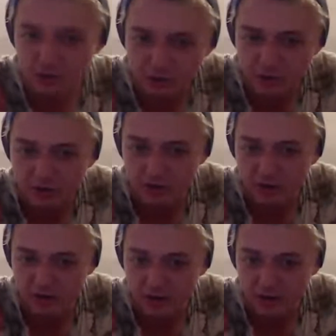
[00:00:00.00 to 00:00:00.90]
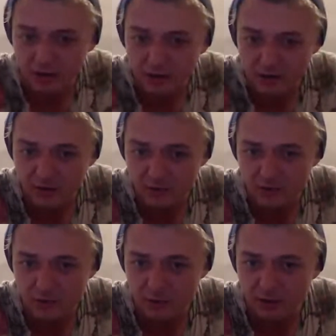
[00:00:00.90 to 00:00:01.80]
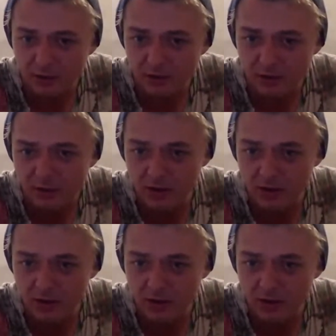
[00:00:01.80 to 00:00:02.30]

So I was trying to. 1 minute.